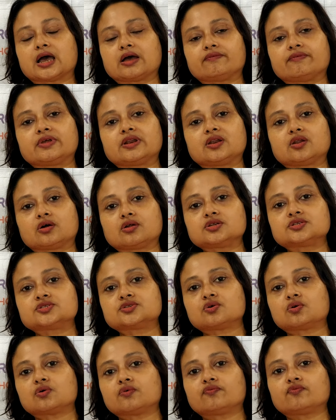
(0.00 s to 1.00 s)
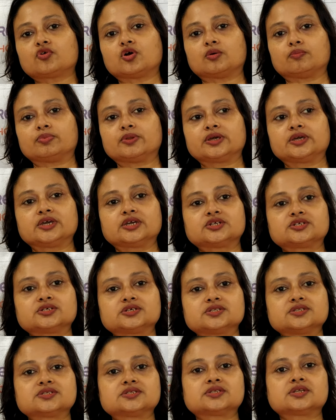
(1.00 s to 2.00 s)
having lots of
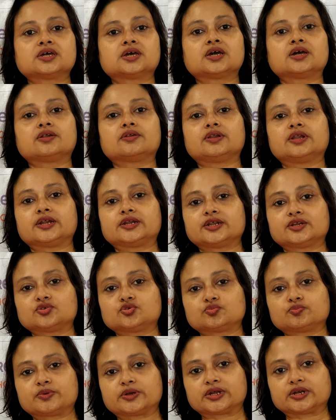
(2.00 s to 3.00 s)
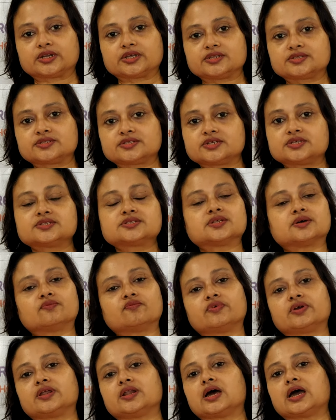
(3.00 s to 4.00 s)
complications related to pregnancy,
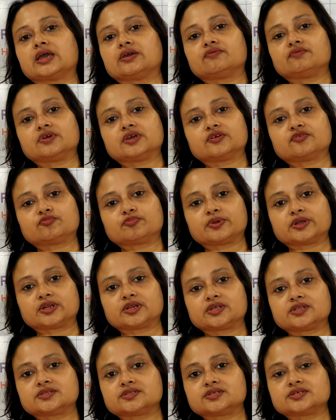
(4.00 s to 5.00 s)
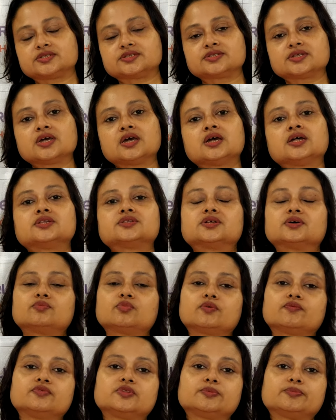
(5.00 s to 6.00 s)
some were IVF pregnancies,
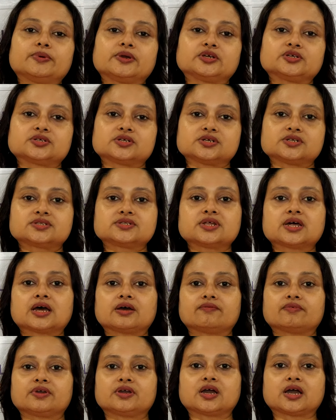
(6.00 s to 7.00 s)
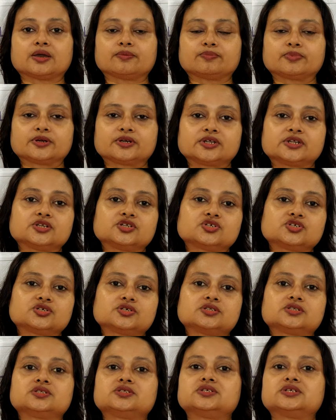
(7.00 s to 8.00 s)
some of the patients having
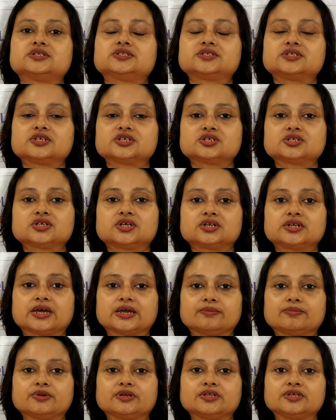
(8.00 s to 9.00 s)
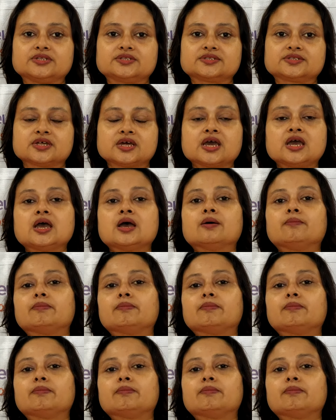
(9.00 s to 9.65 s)
hypertension, gestational diabetes,